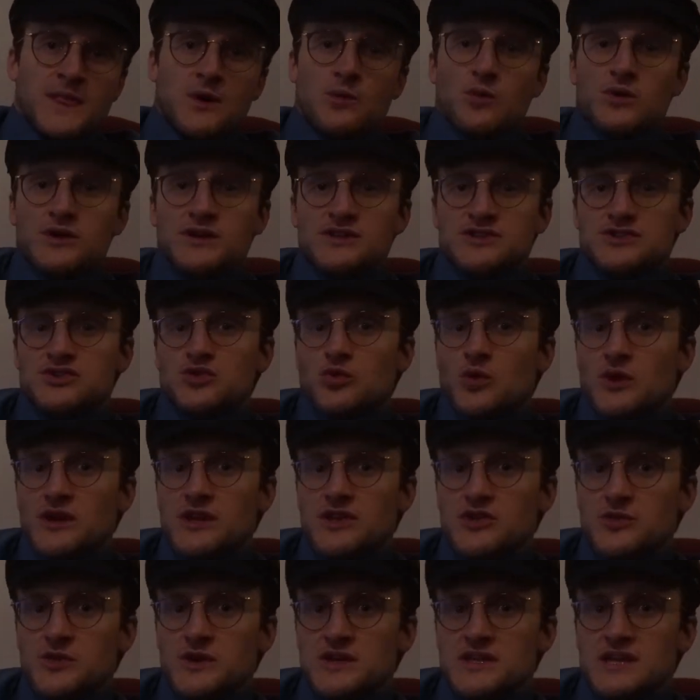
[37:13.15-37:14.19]
One is
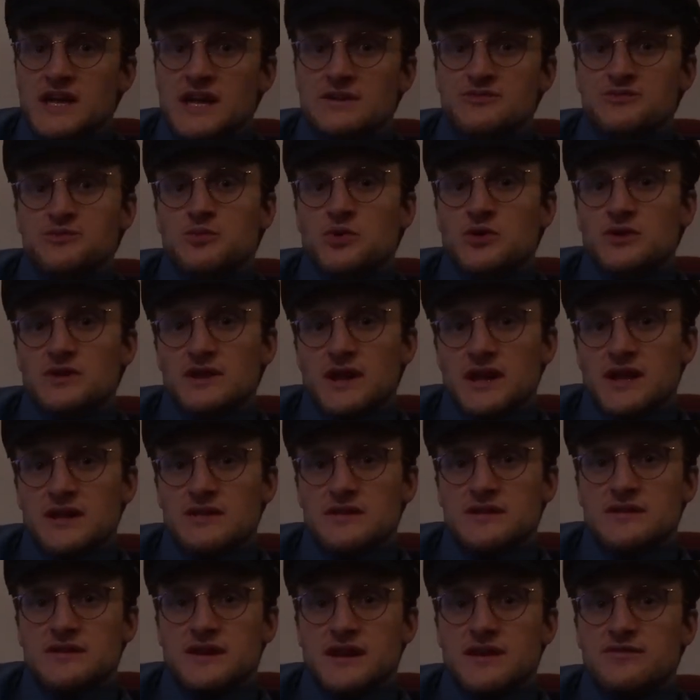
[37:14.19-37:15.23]
23 times more
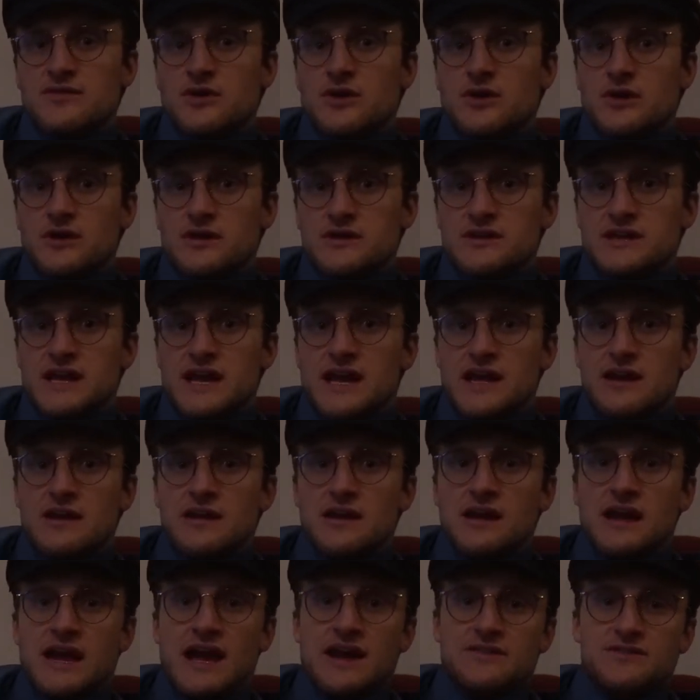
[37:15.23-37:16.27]
likely to have a heart attack
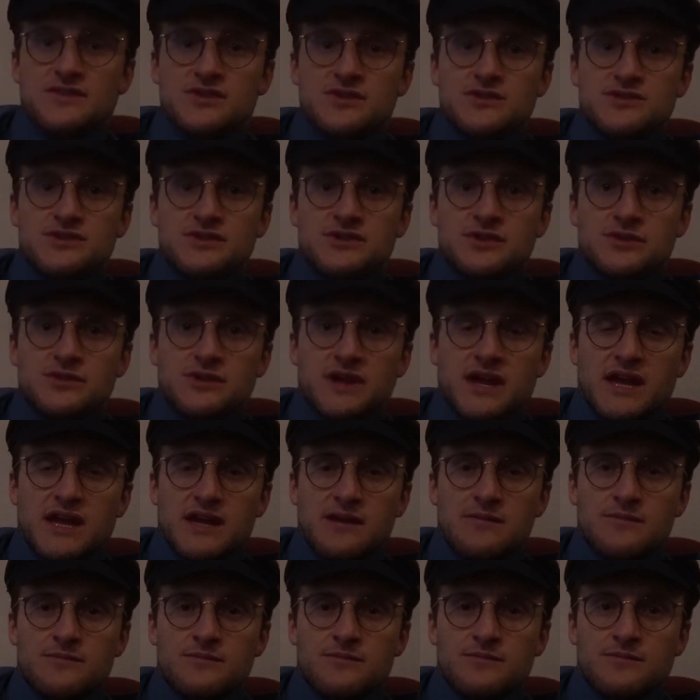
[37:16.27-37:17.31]
after using cocaine.
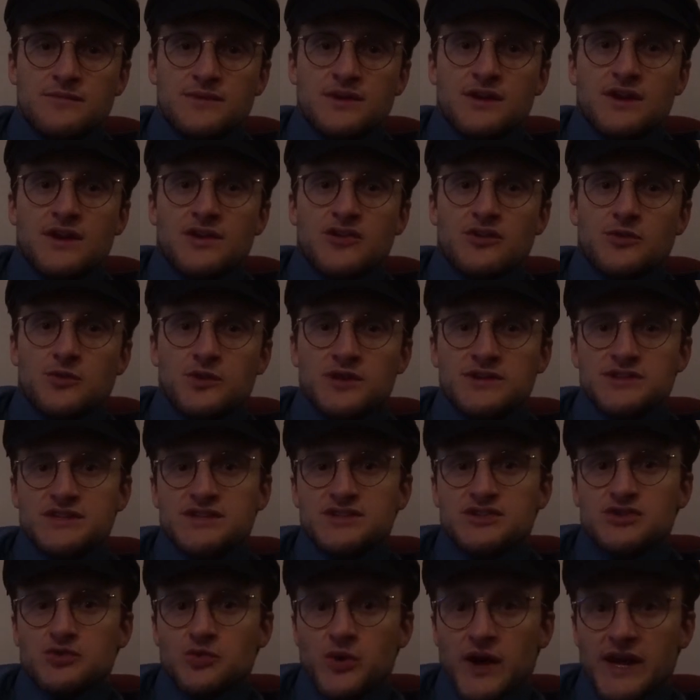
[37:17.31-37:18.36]
The risk
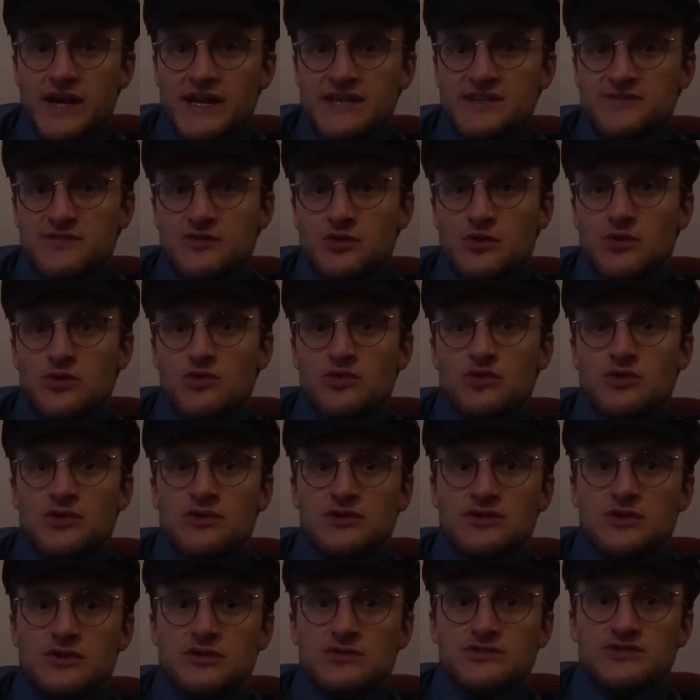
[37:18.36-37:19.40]
is greatest for older
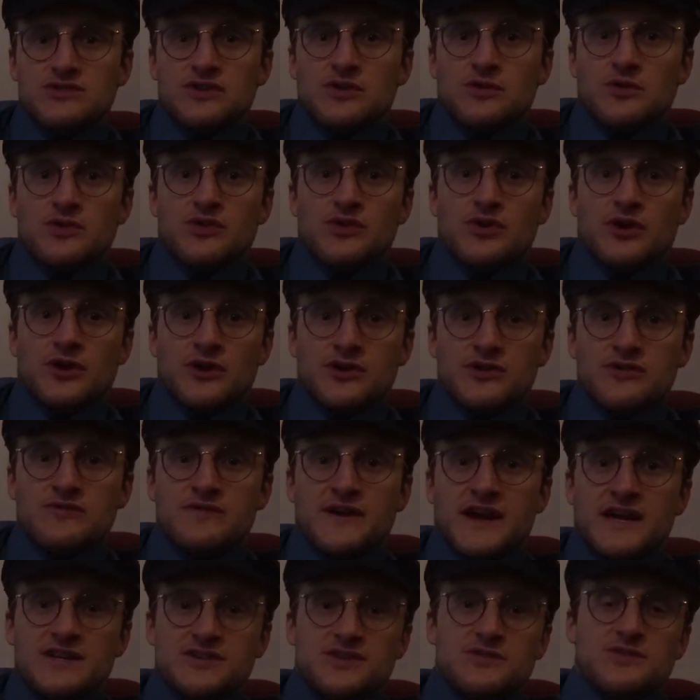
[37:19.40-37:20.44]
adults with
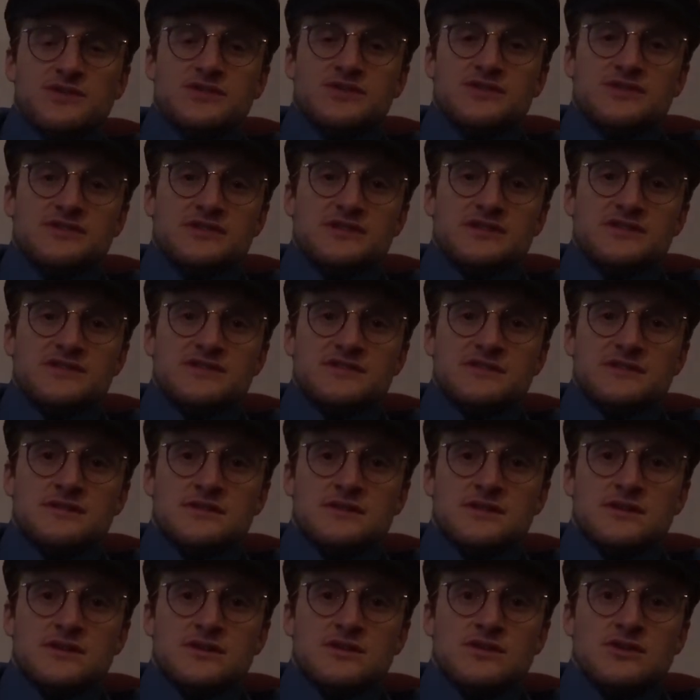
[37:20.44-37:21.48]
cardiovascular disease.
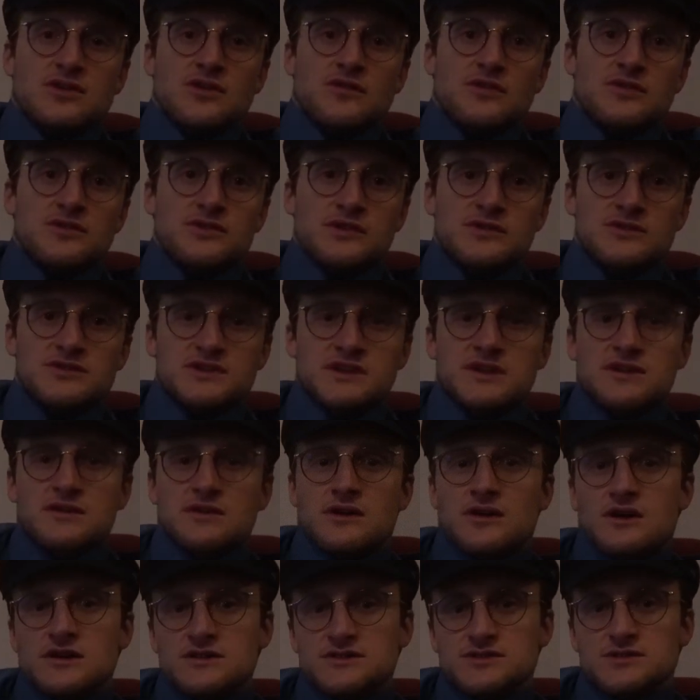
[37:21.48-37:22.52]
Overdose can
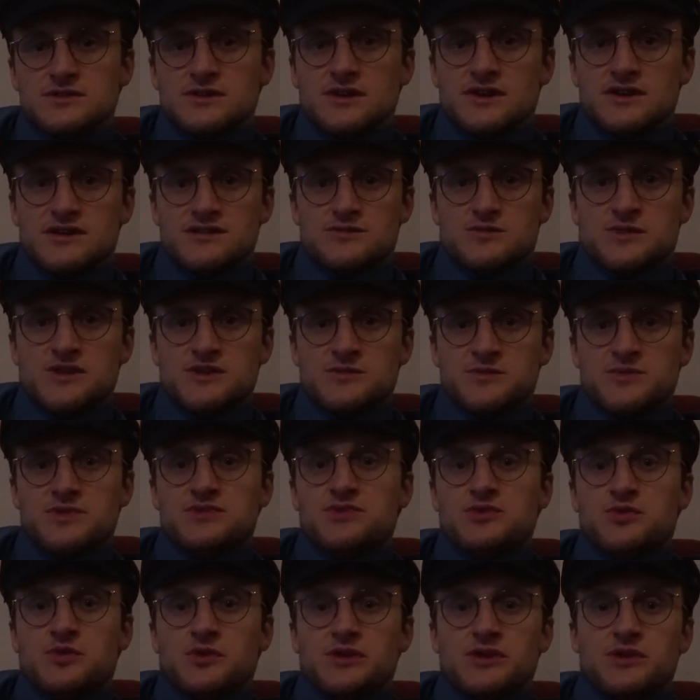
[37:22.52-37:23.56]
also cause
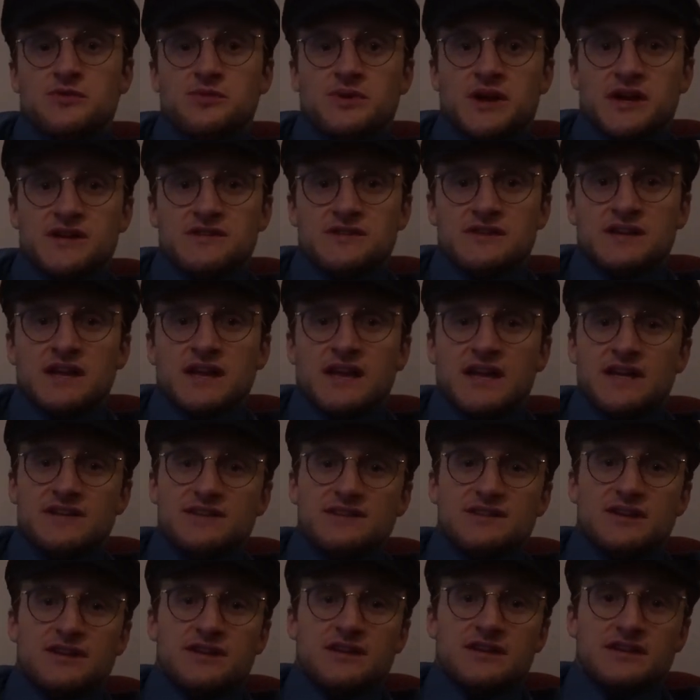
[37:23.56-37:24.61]
respiratory arrest and
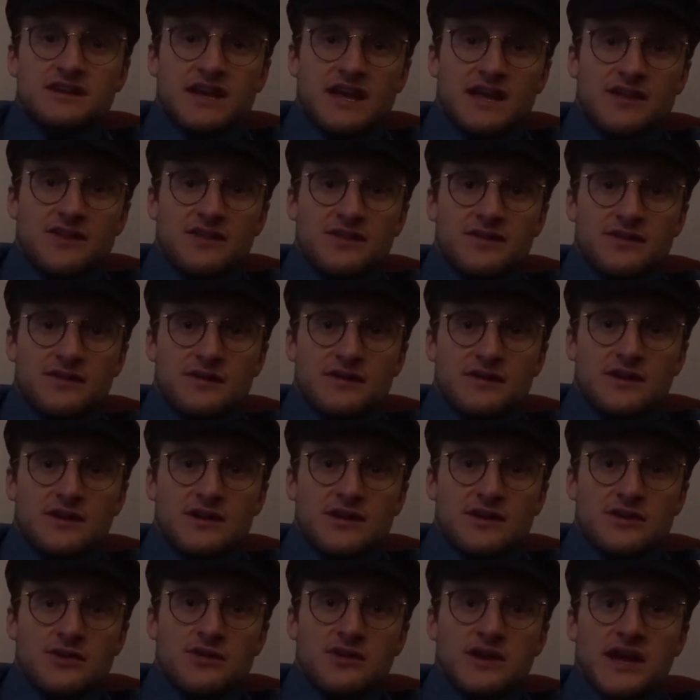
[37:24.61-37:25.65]
sudden death.
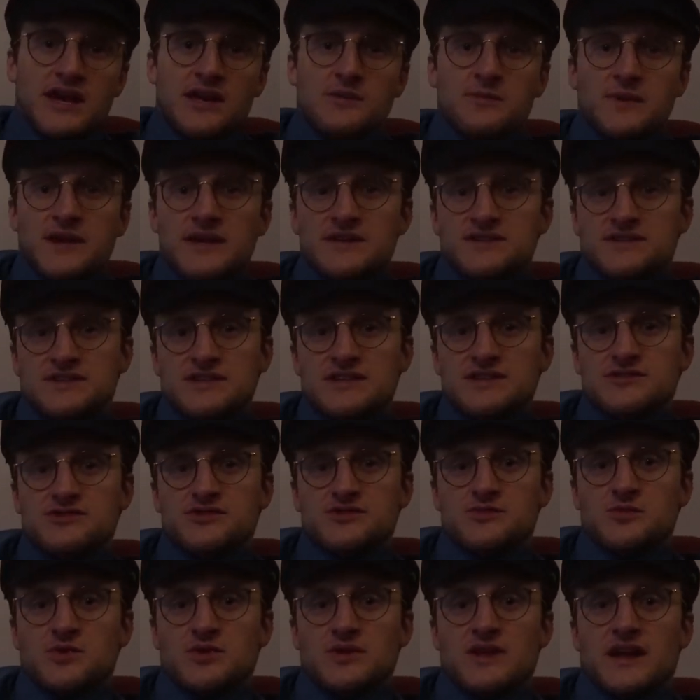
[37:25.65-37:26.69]
Cocaine makes
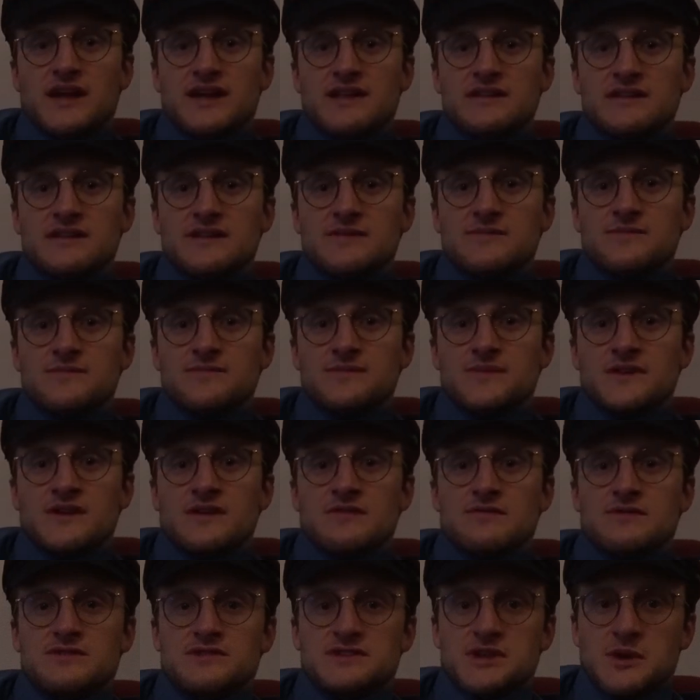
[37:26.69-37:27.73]
seizures more likely.
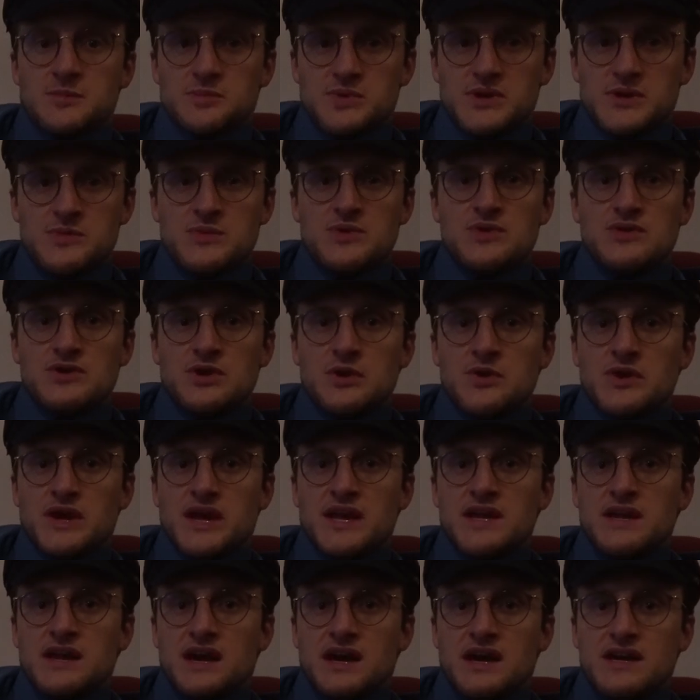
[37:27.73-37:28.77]
For some people,
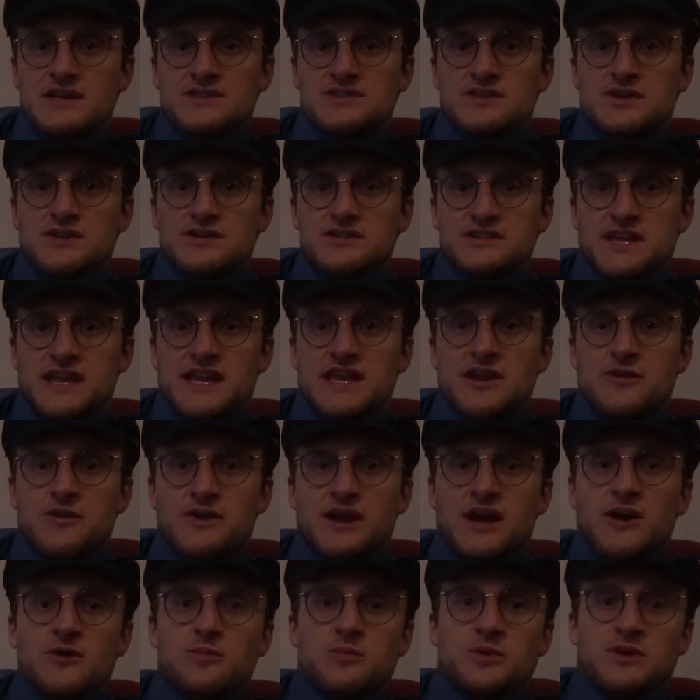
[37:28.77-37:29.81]
cocaine highs cause angry
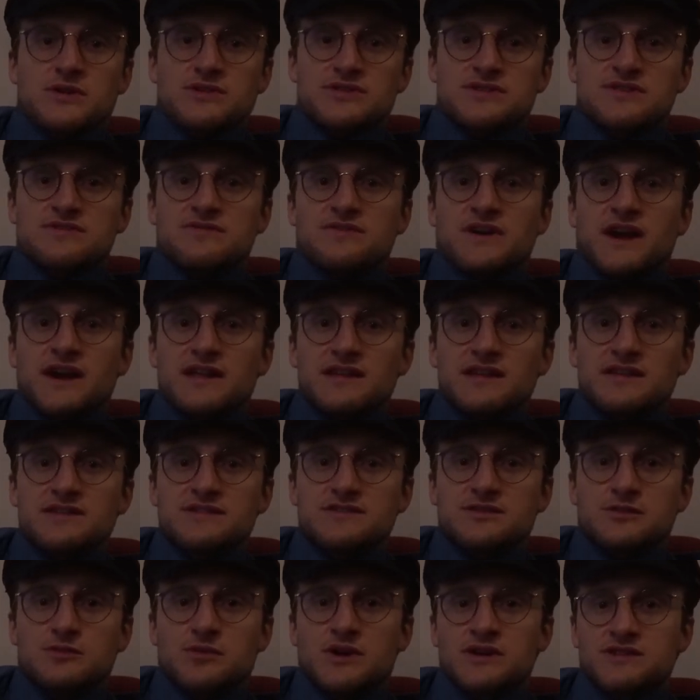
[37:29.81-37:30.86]
outbursts,
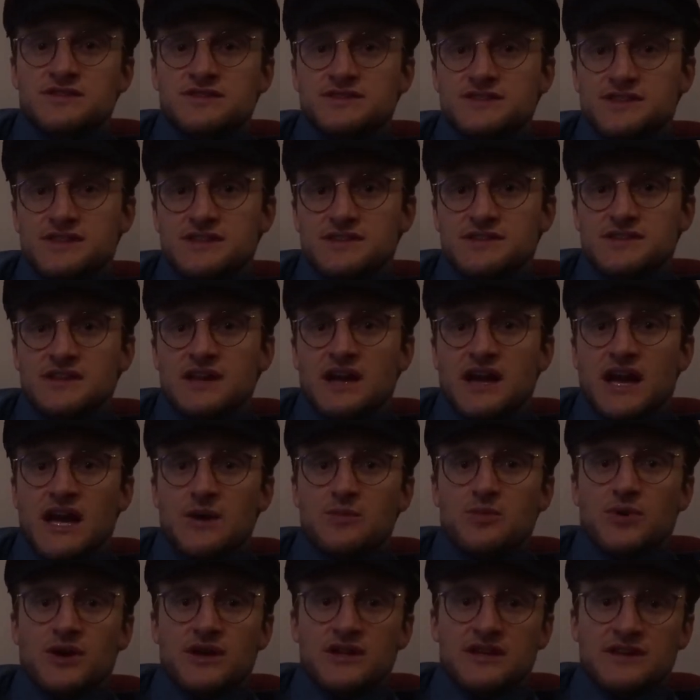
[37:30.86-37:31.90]
violence, restlessness,
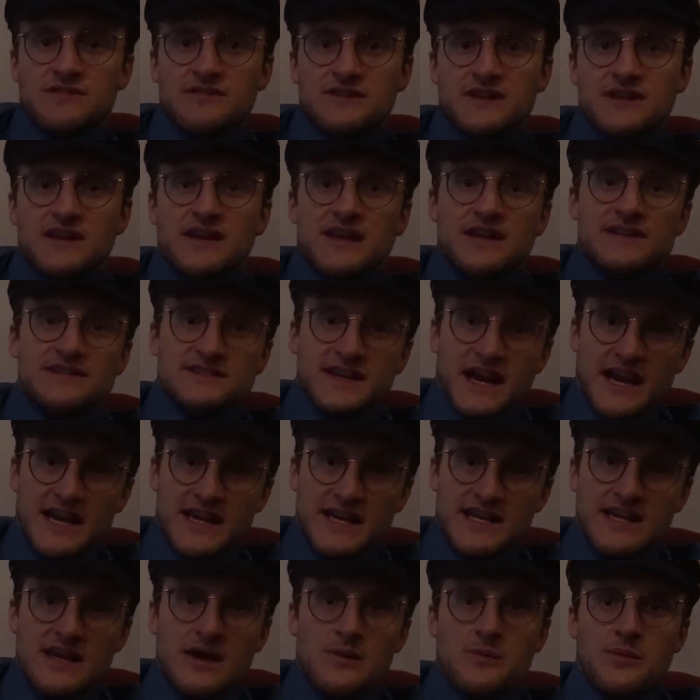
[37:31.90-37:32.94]
hyperactivity,
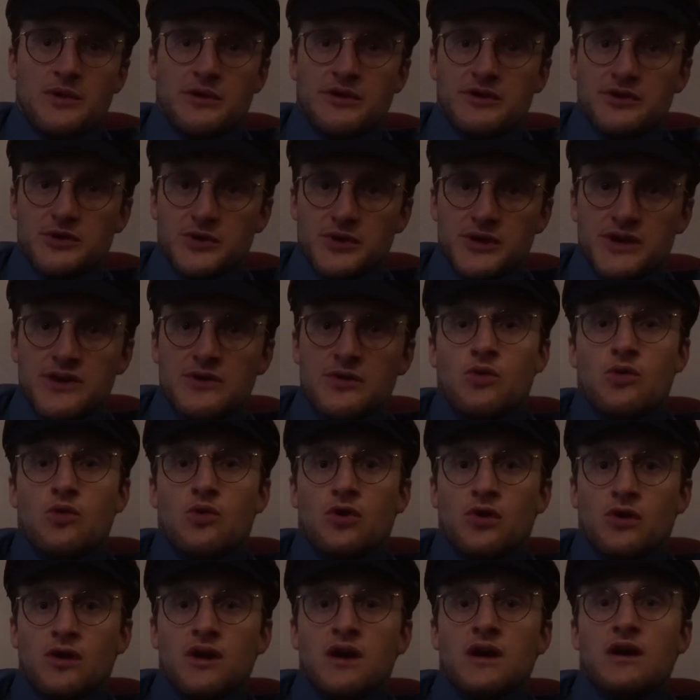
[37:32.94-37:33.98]
anxiety, paranoia,
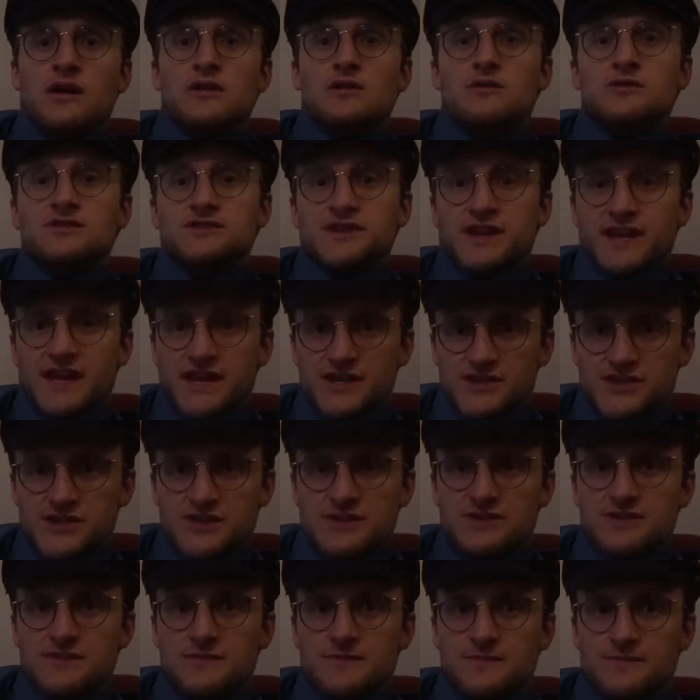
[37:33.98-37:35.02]
or
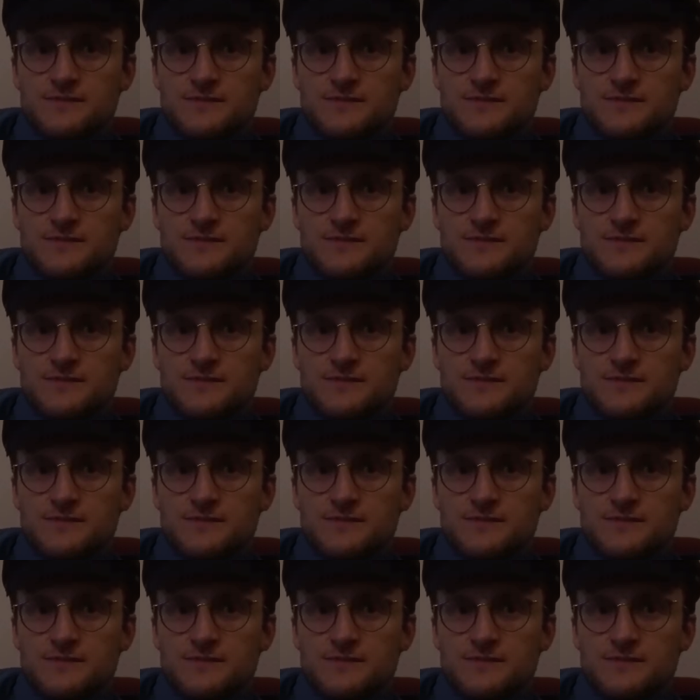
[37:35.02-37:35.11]
hallucinations.